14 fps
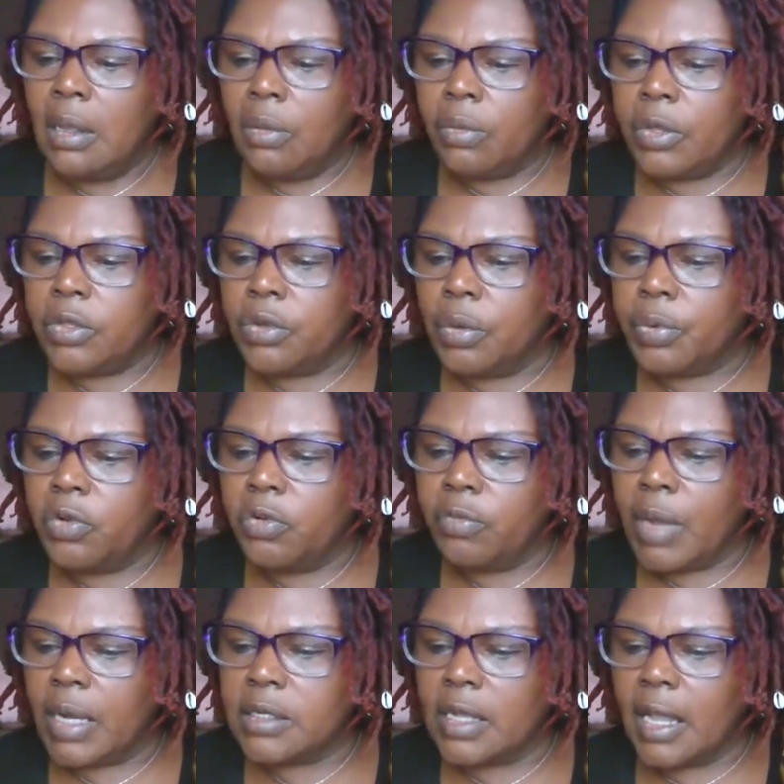When you approve
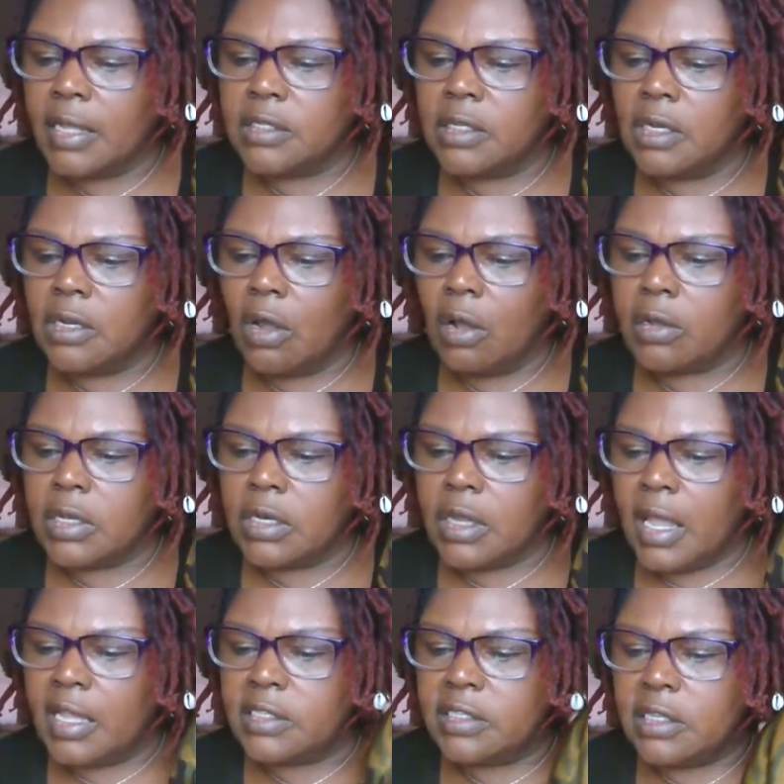monetized, then log in to
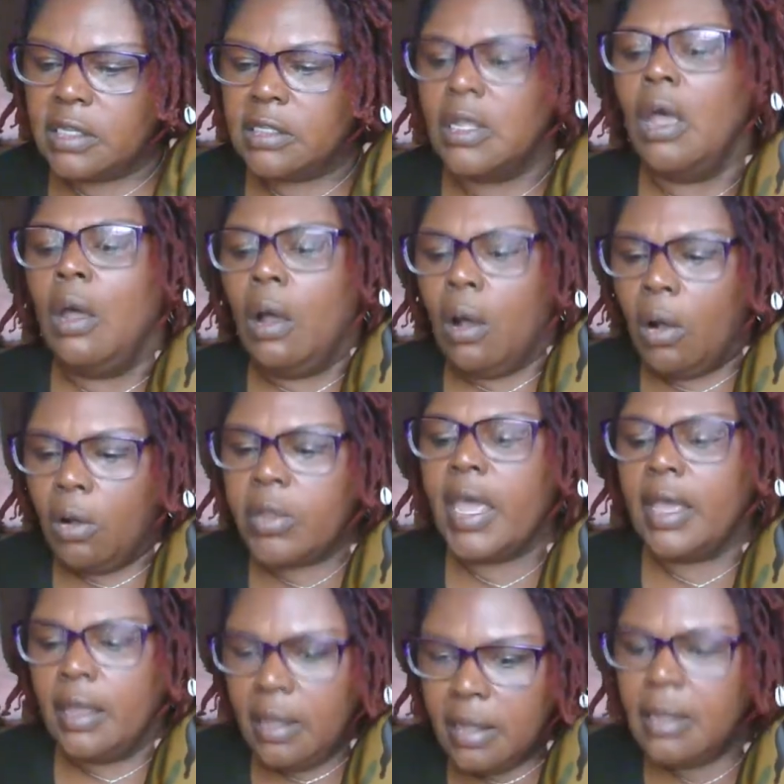AdSense.
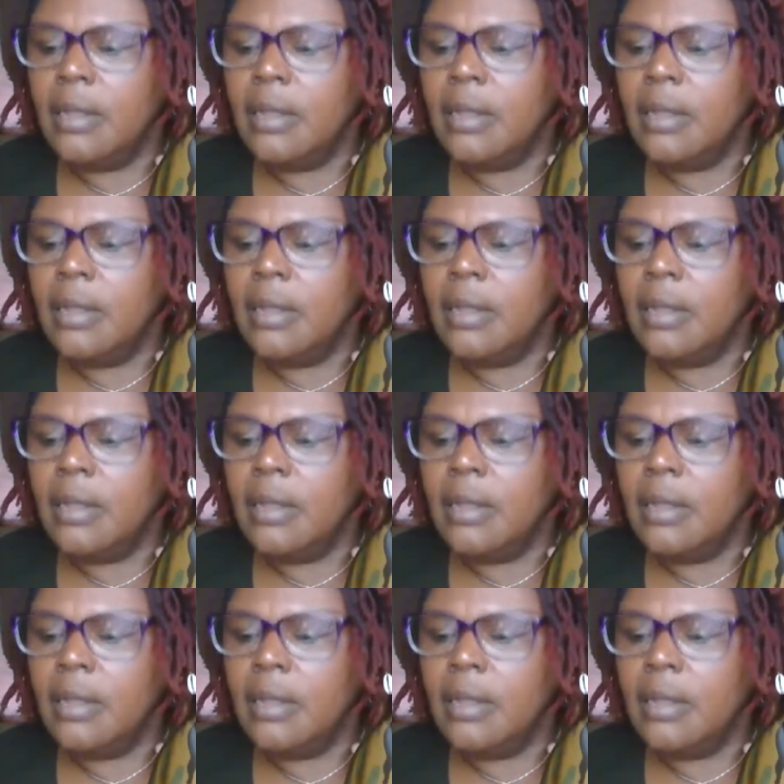Okay.